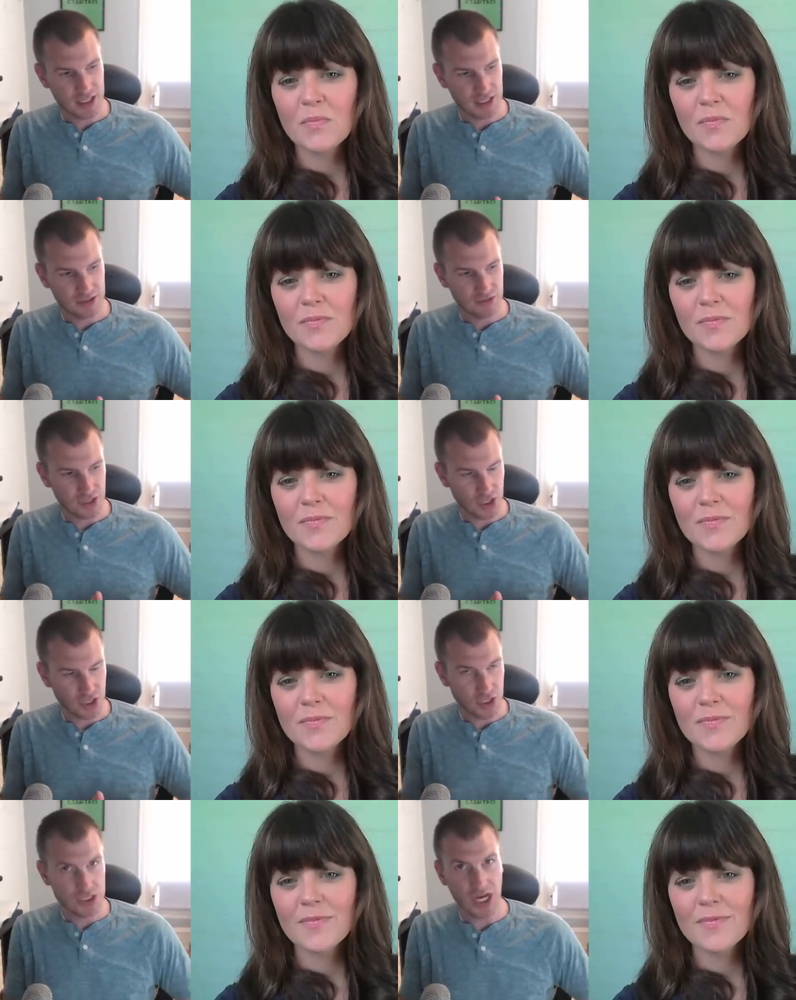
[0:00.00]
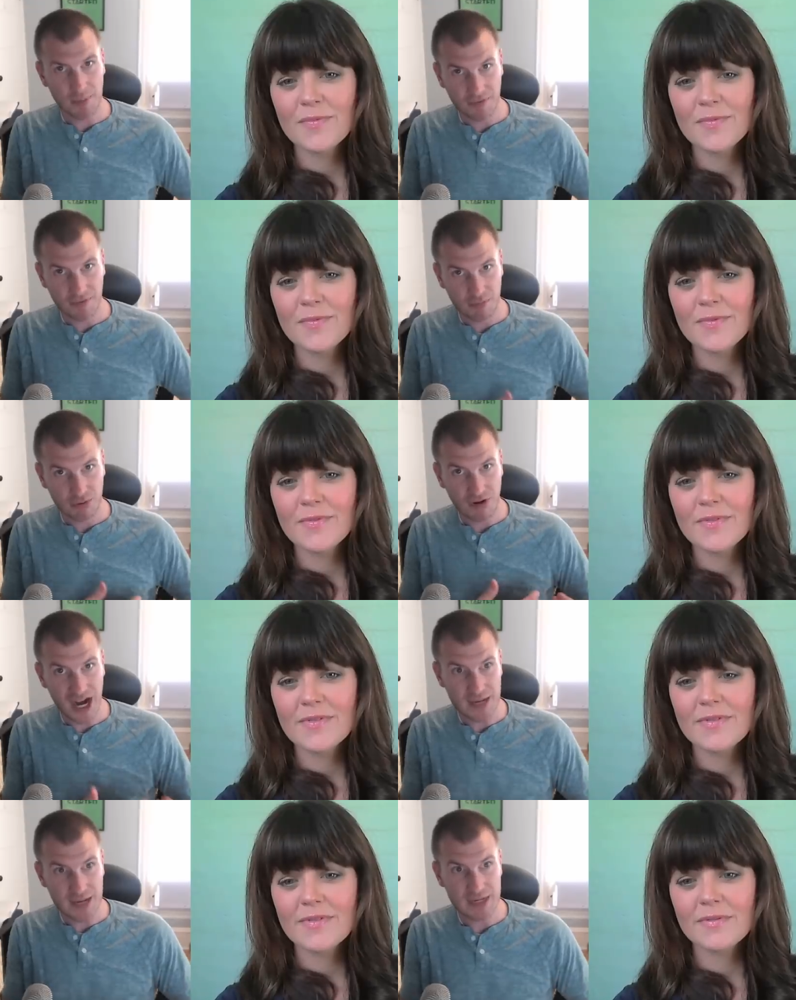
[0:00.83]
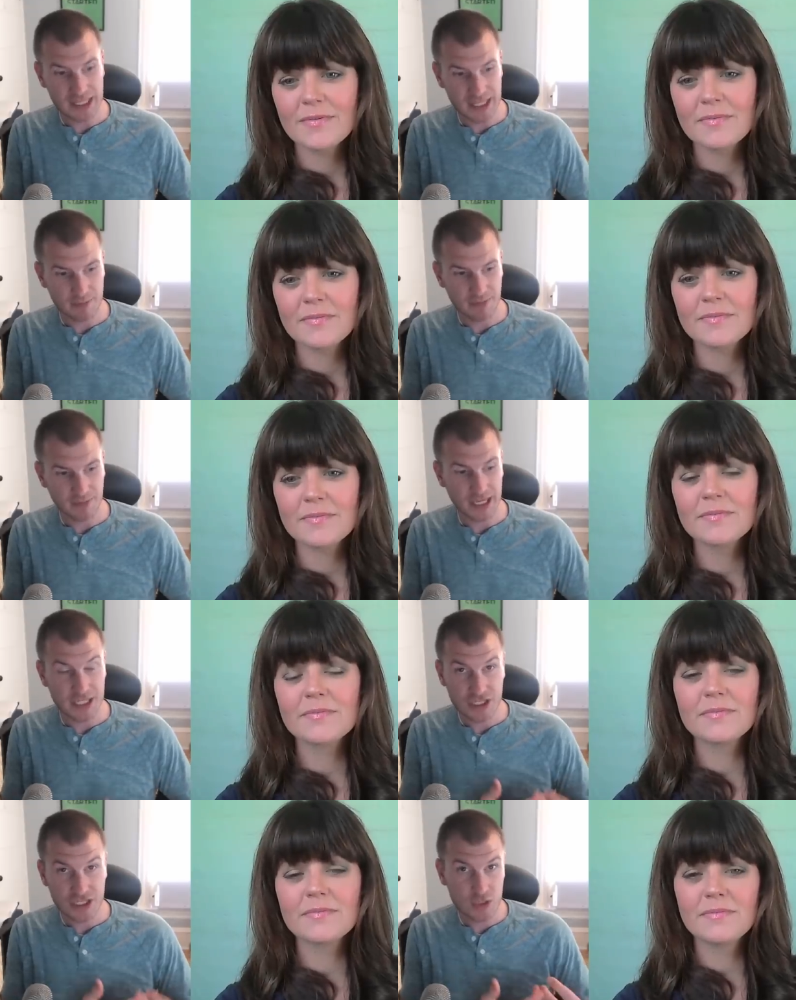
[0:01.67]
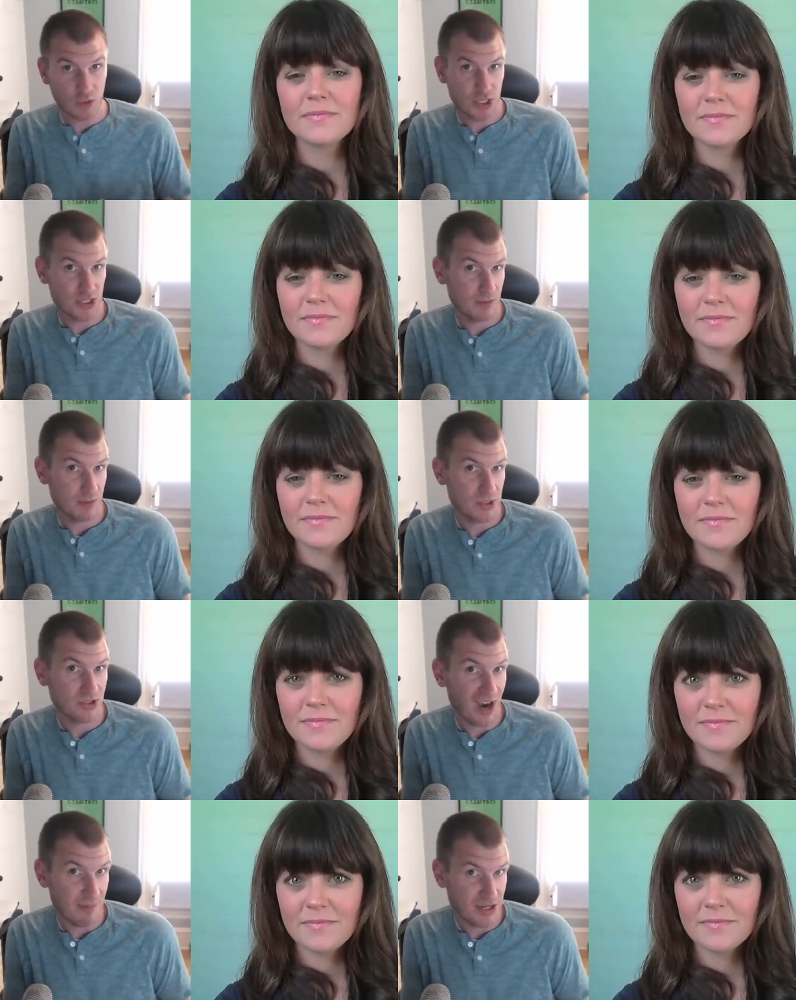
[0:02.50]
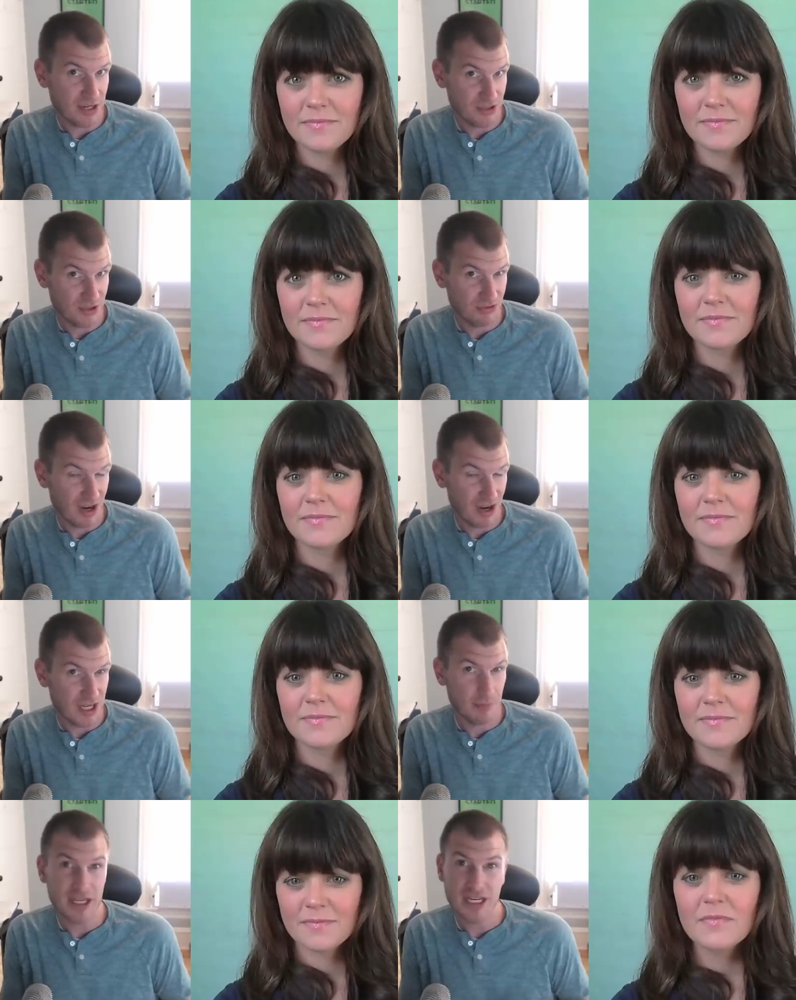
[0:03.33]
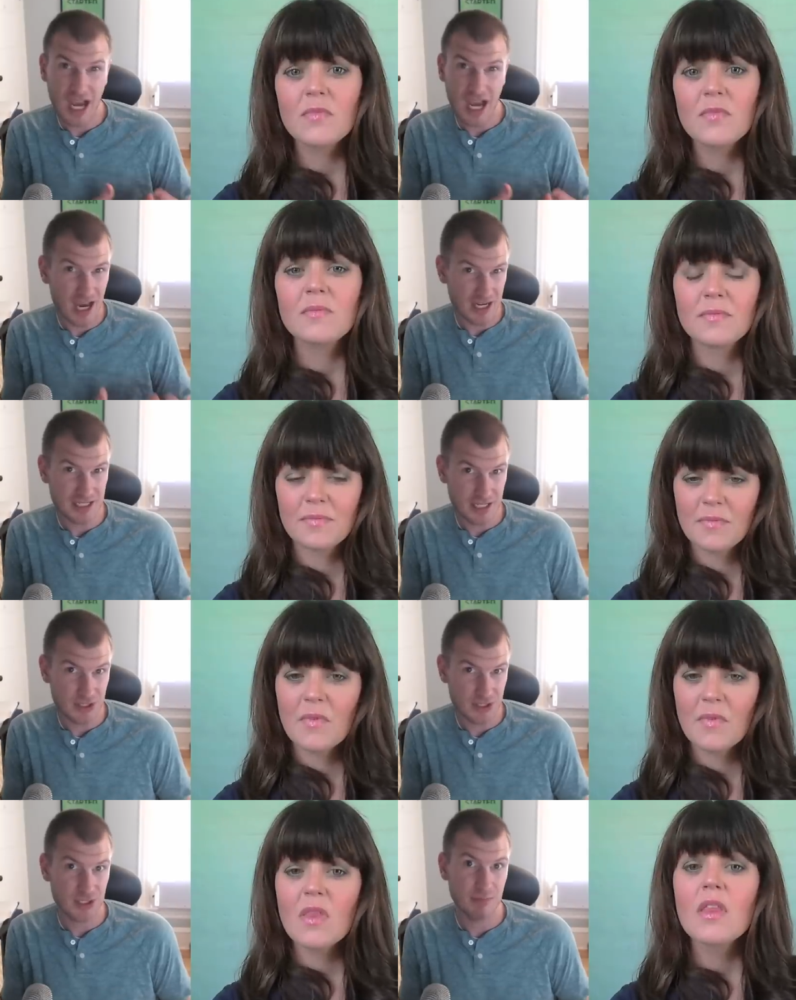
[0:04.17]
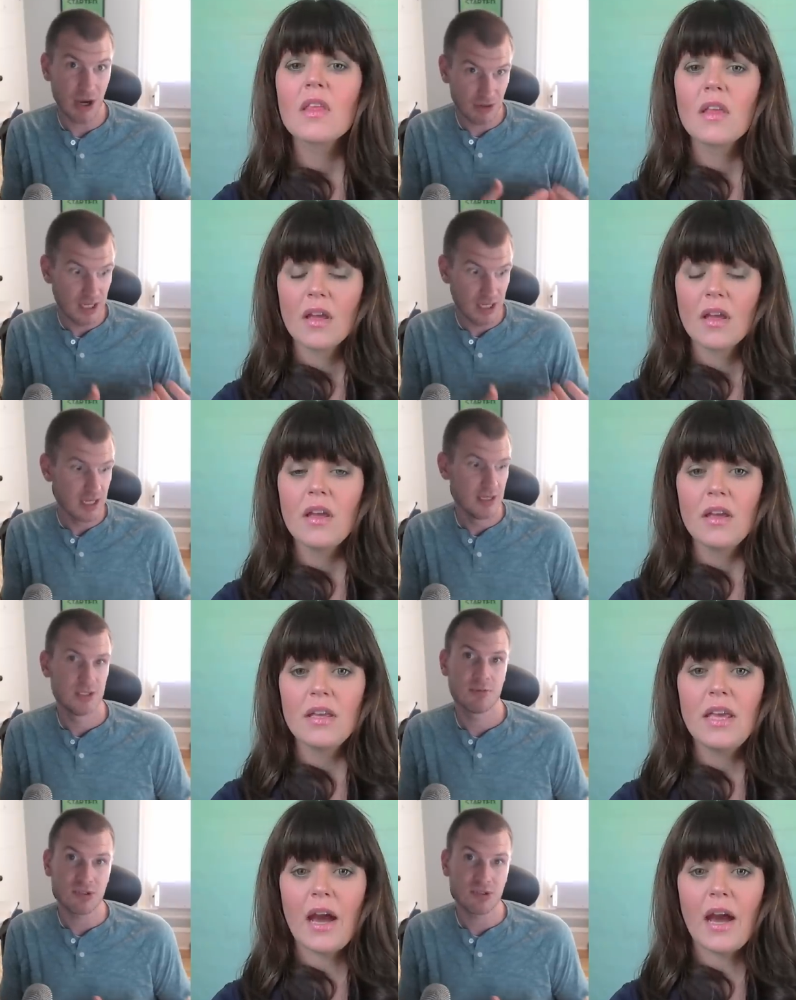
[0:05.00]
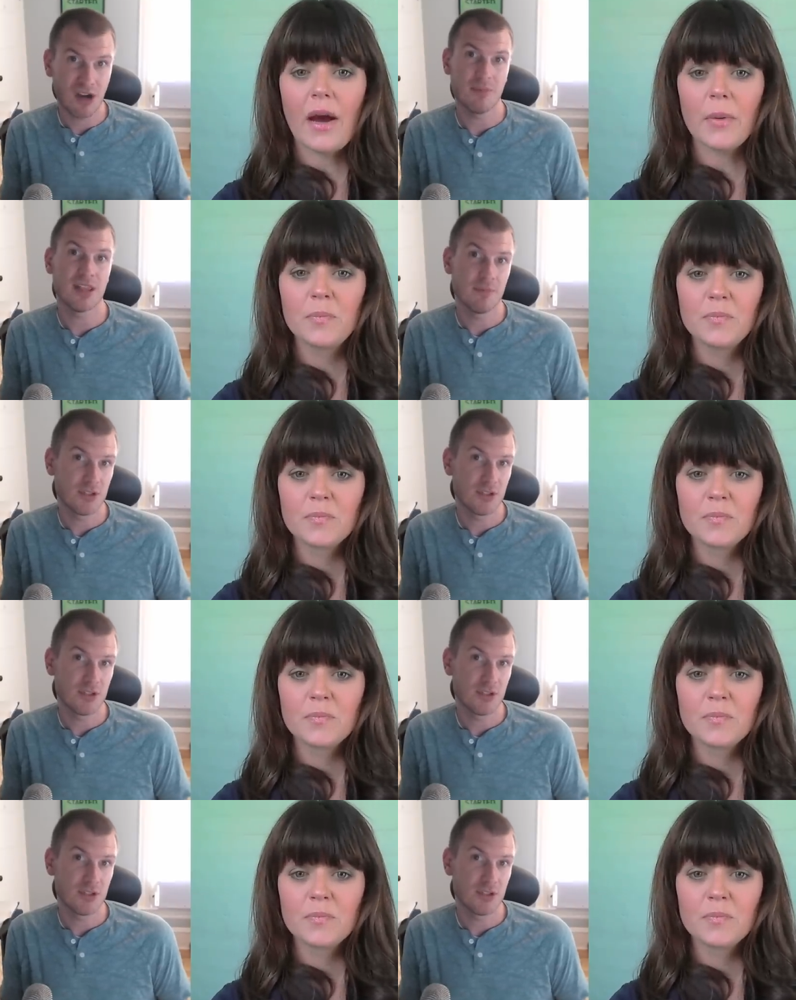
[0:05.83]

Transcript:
Speaker 1: it's a good job of priming them. Like this is what you're subscribing to, right? You're being honest. This is about subscribing yeah.